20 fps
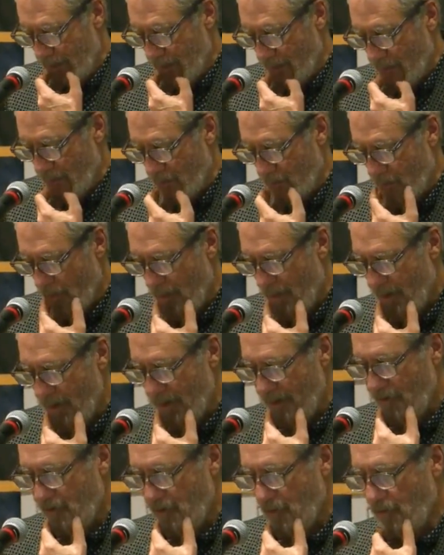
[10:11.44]
Rabbi
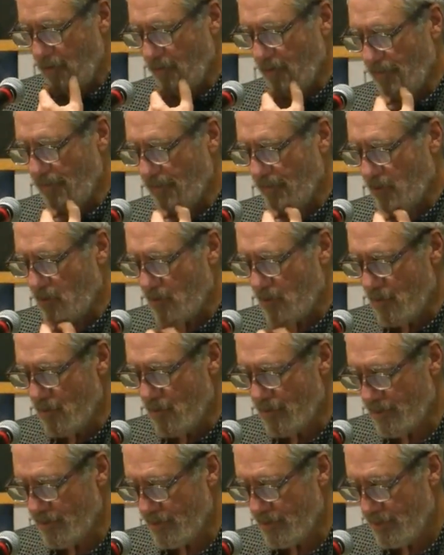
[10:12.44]
Joseph
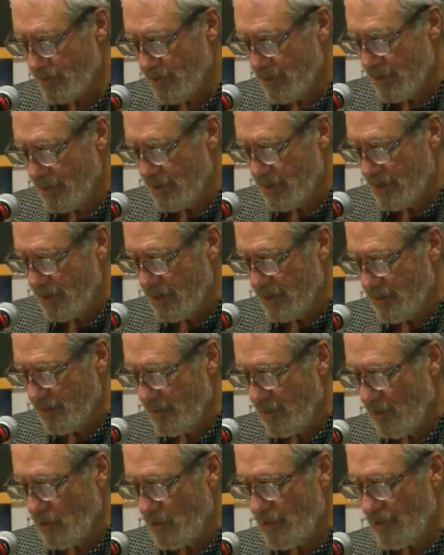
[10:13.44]
learned both the